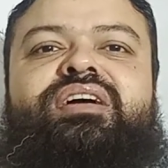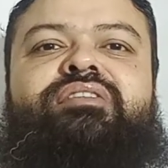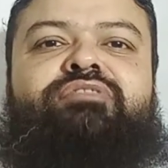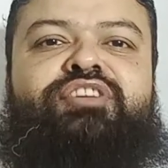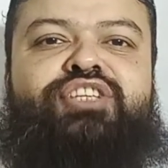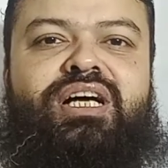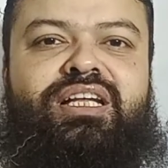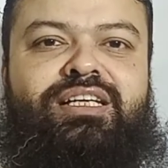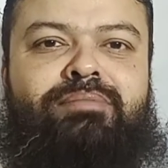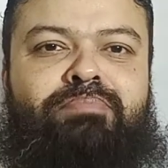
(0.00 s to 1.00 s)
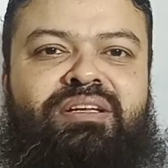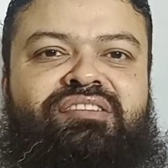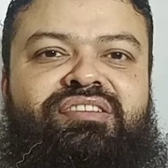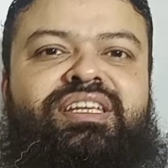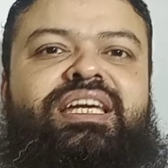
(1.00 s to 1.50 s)
which are
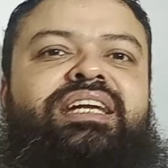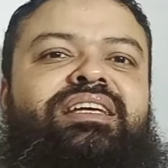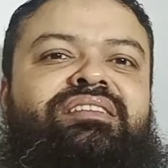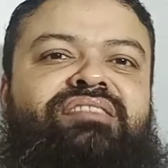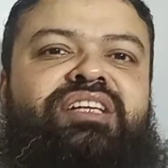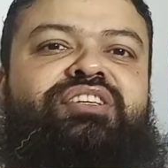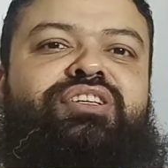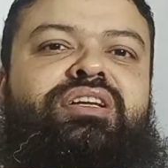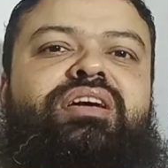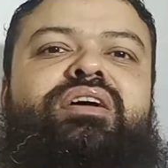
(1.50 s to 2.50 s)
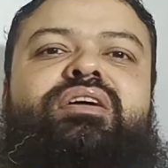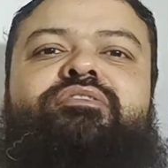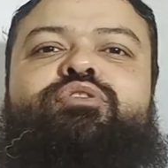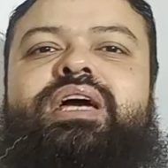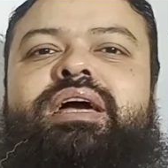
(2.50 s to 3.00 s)
compulsory and essential
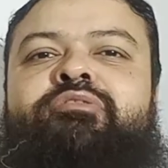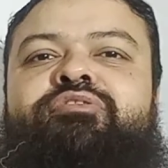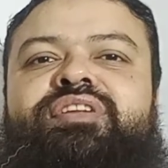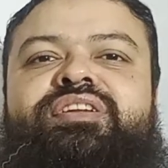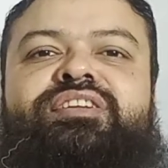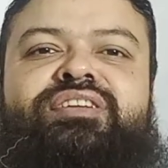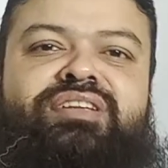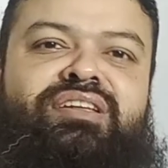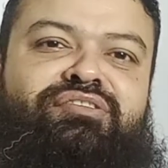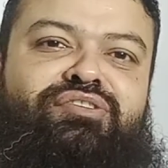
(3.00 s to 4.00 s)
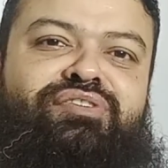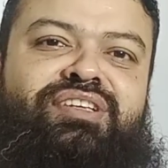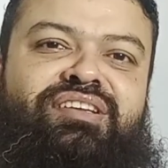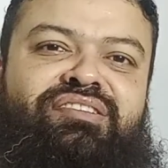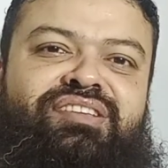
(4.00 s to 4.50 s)
for every written test of
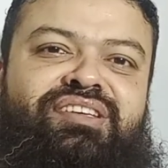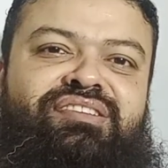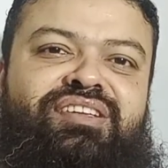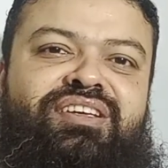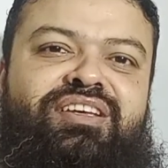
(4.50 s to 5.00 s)
statistics.